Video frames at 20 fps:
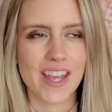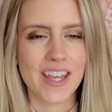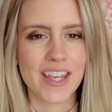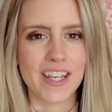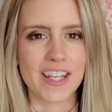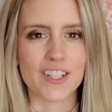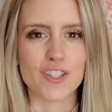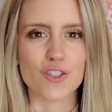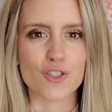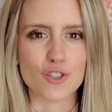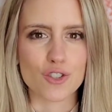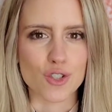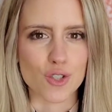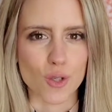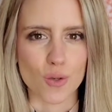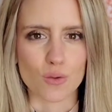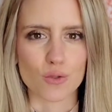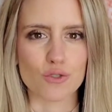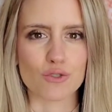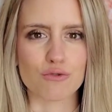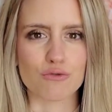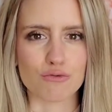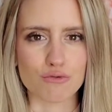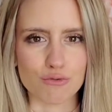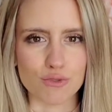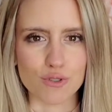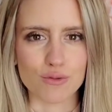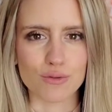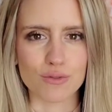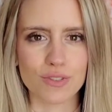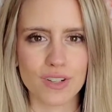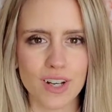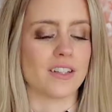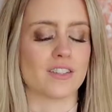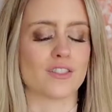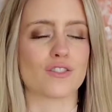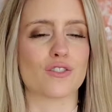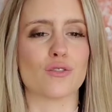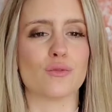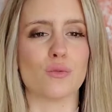it's so true. It's
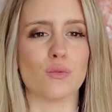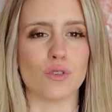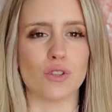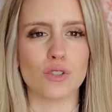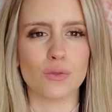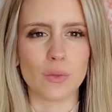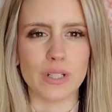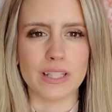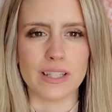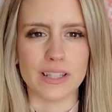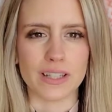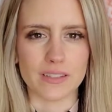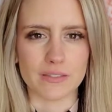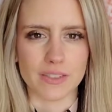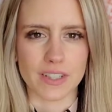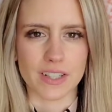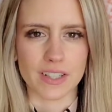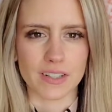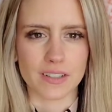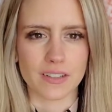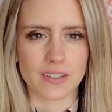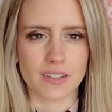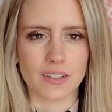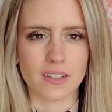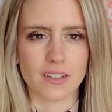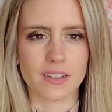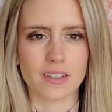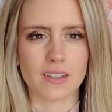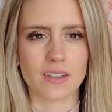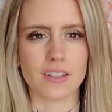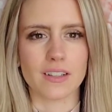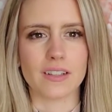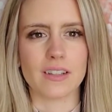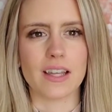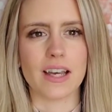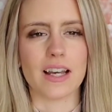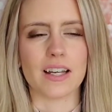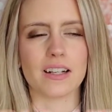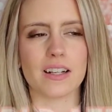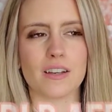the world we live in
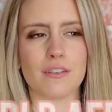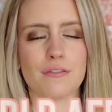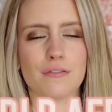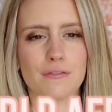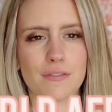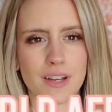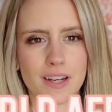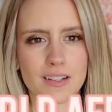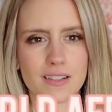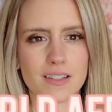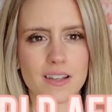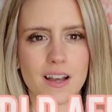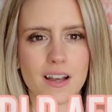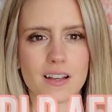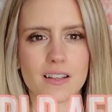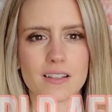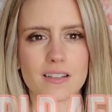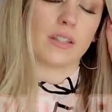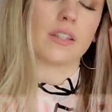that affects us.